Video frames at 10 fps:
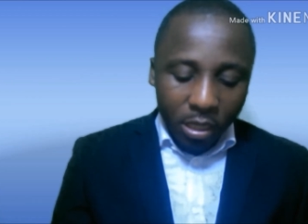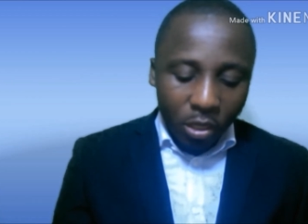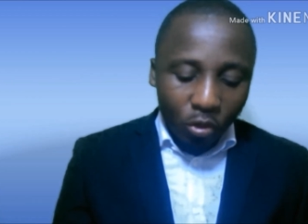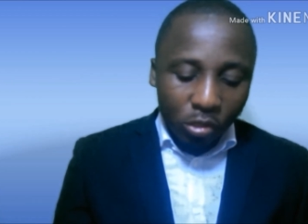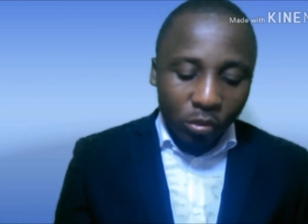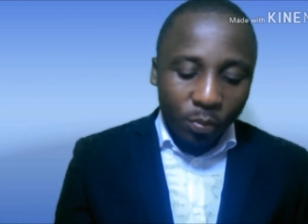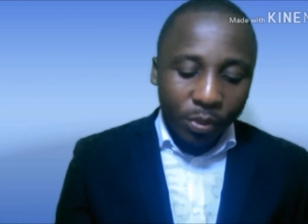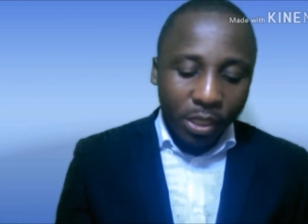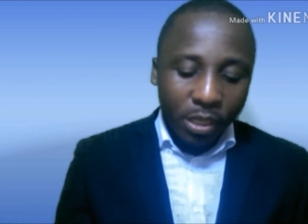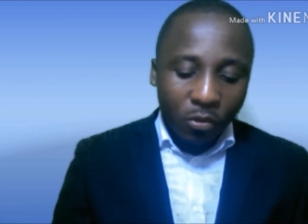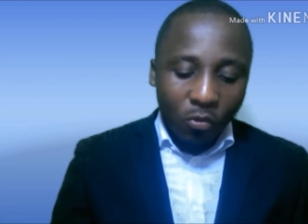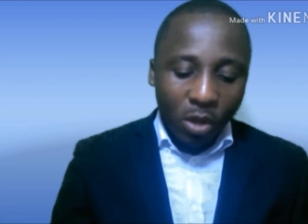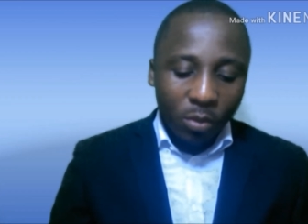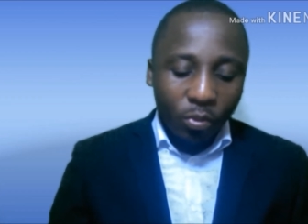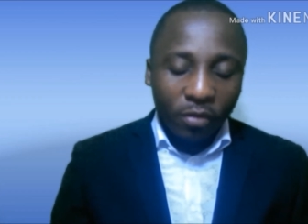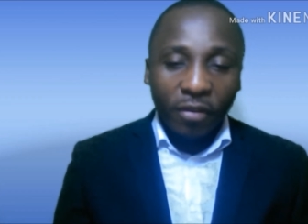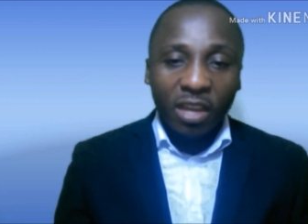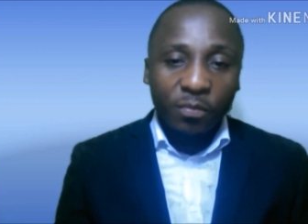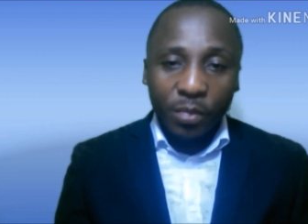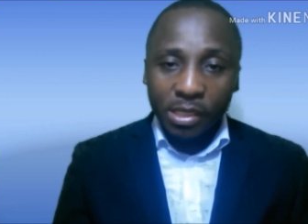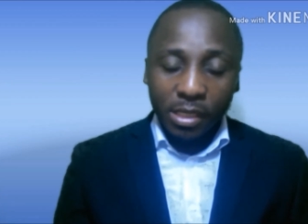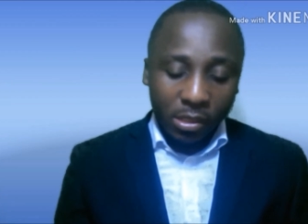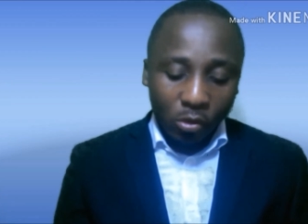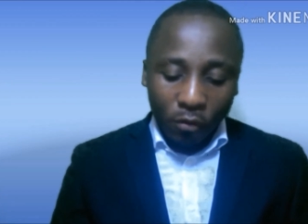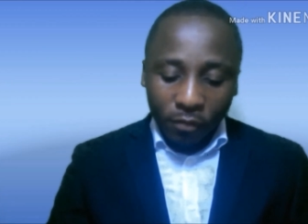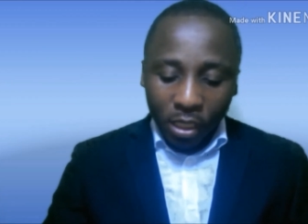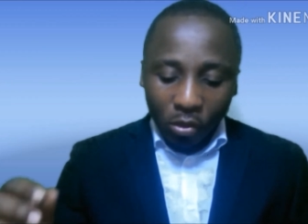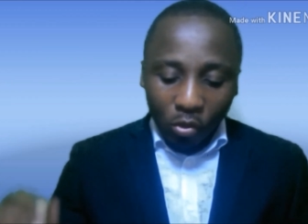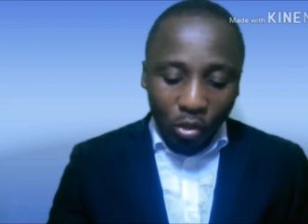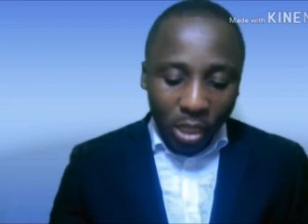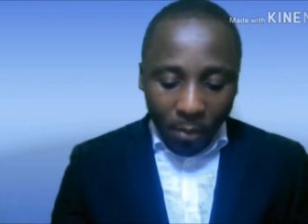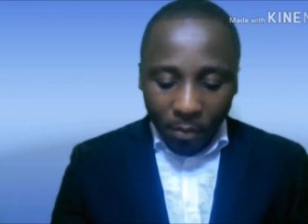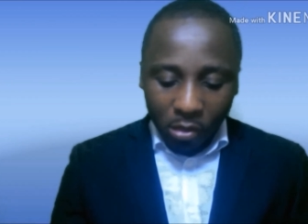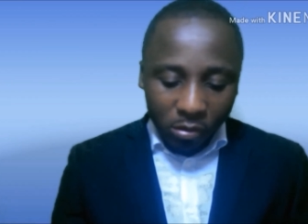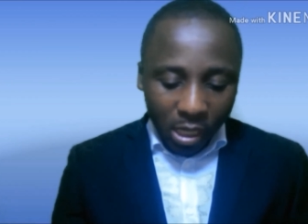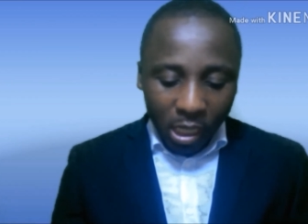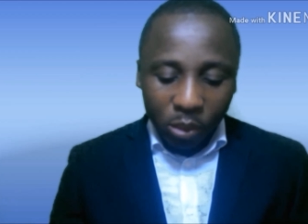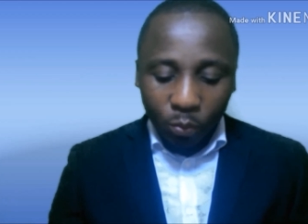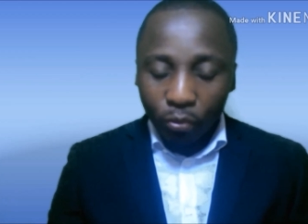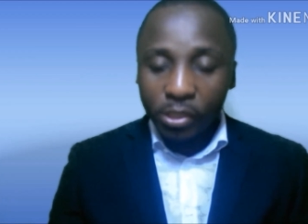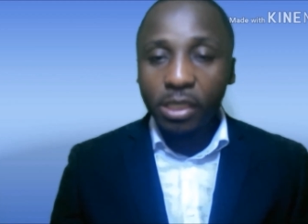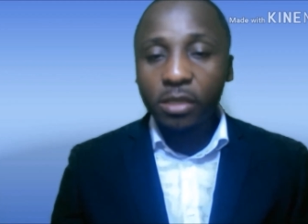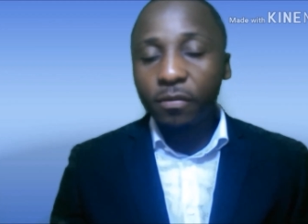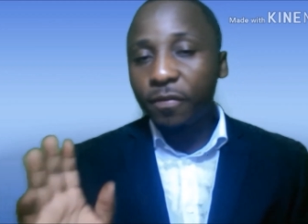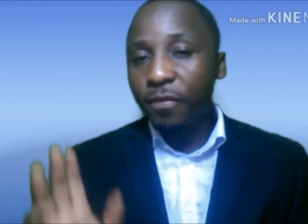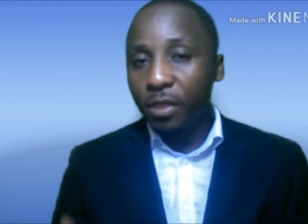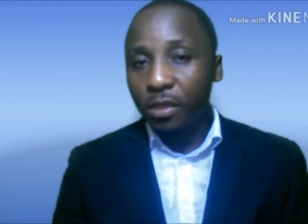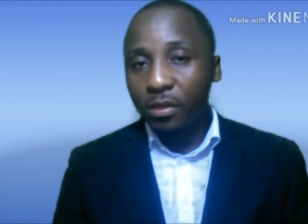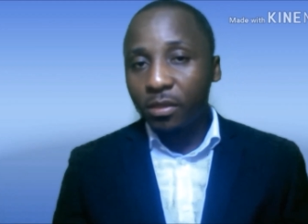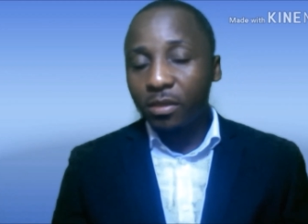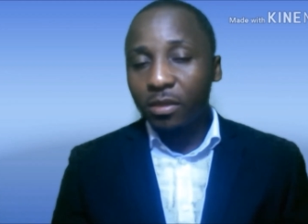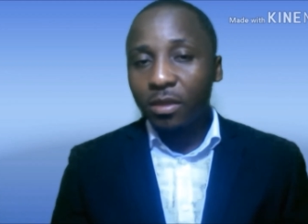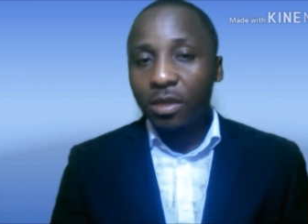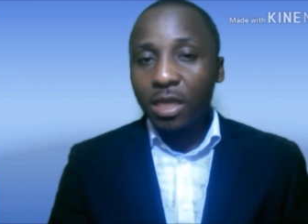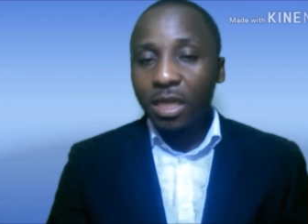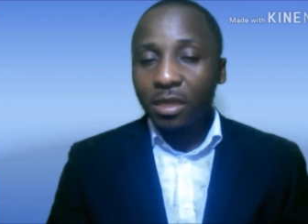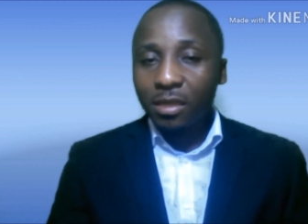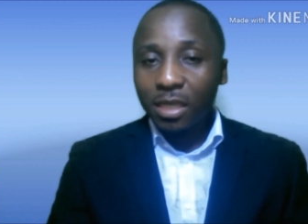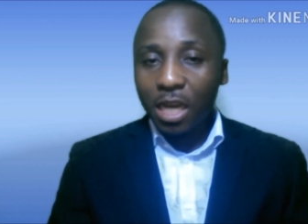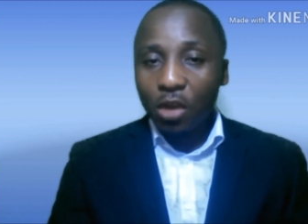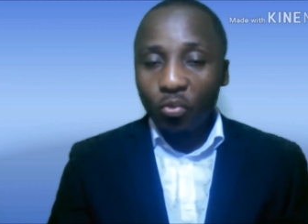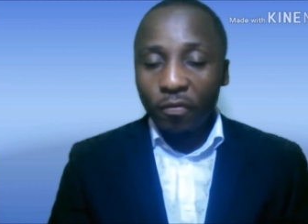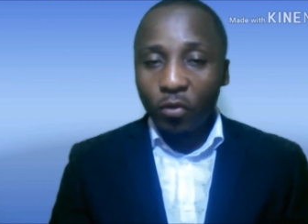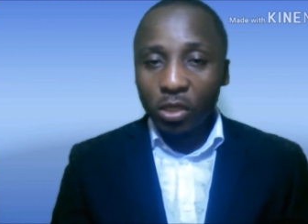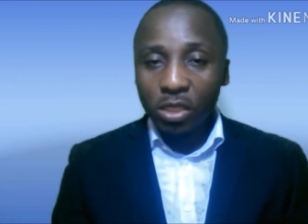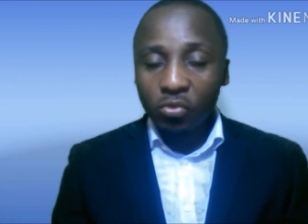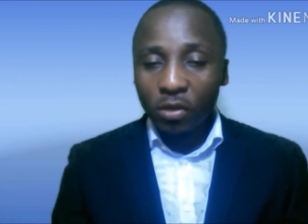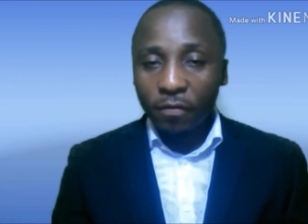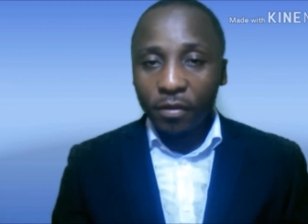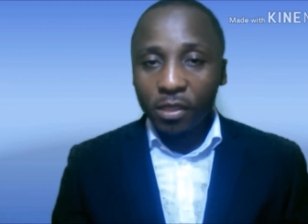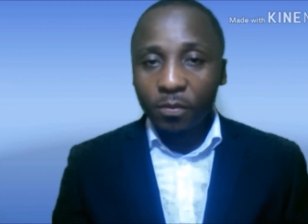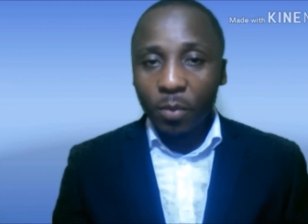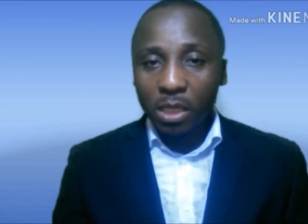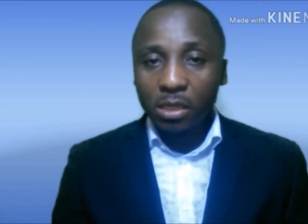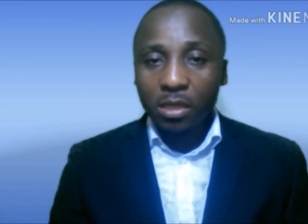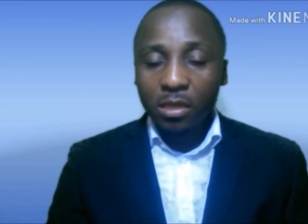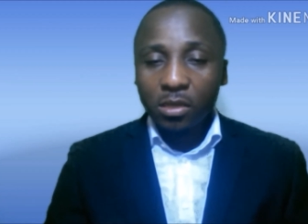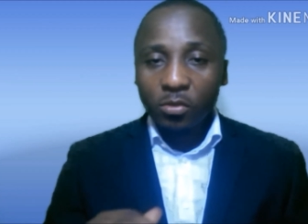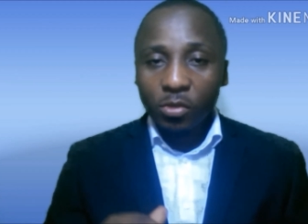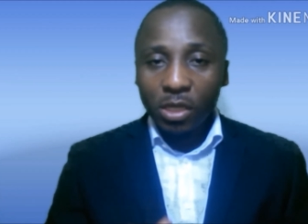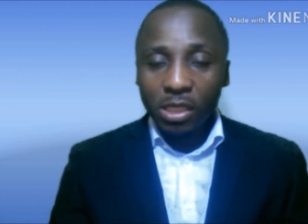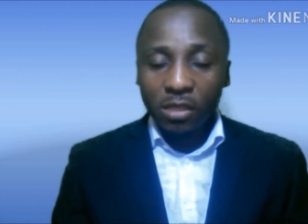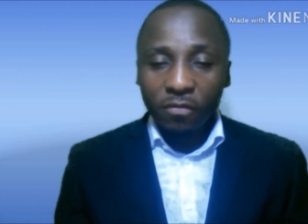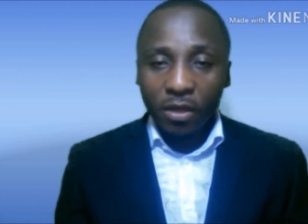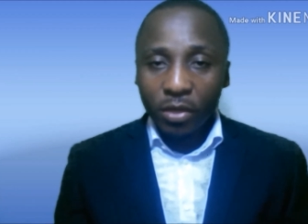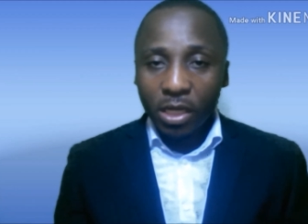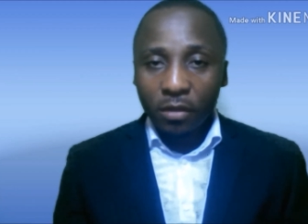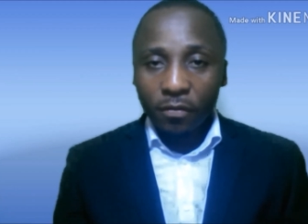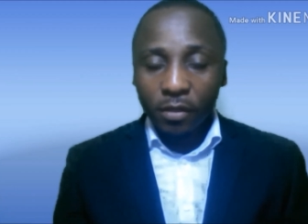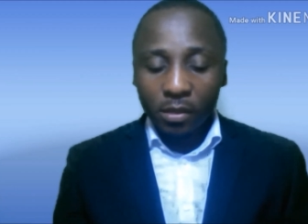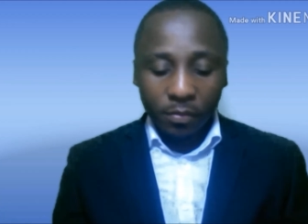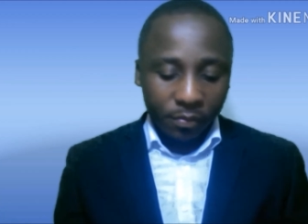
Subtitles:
and you also pay 1.5% of the loan amount as processing fee. Now we've gotten to the fees part. Listen very carefully.